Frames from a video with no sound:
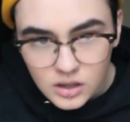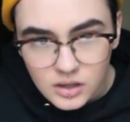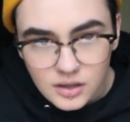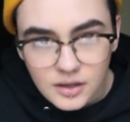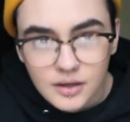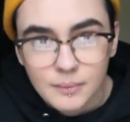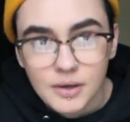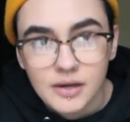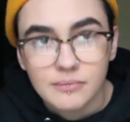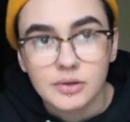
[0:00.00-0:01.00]

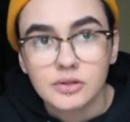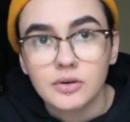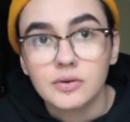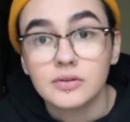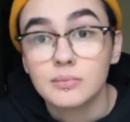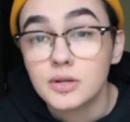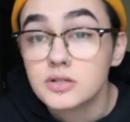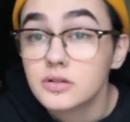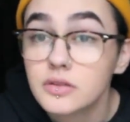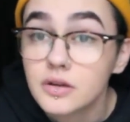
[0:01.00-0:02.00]
I've been going to my
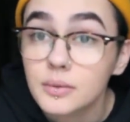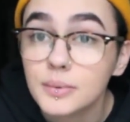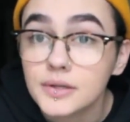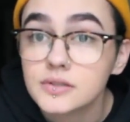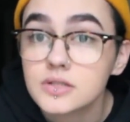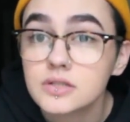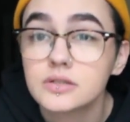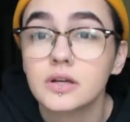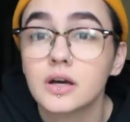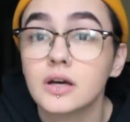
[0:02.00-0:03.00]
gender
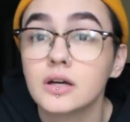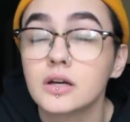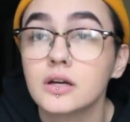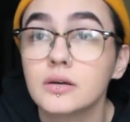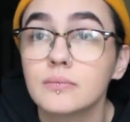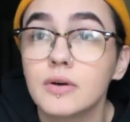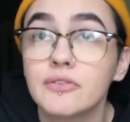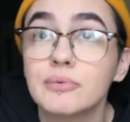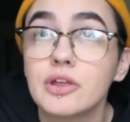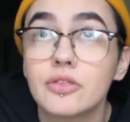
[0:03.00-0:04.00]
therapist. I've
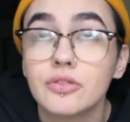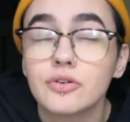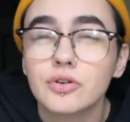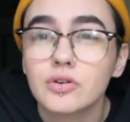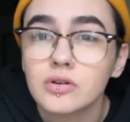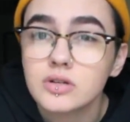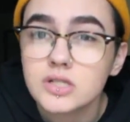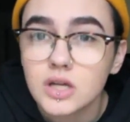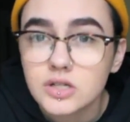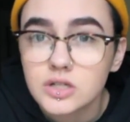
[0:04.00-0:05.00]
had my third
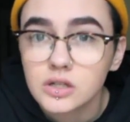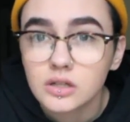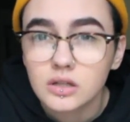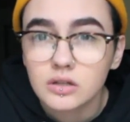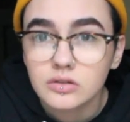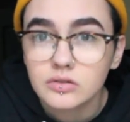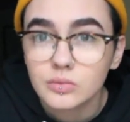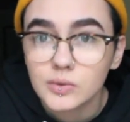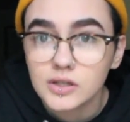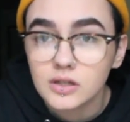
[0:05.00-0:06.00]
session this
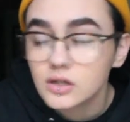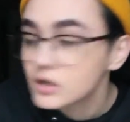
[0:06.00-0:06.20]
week.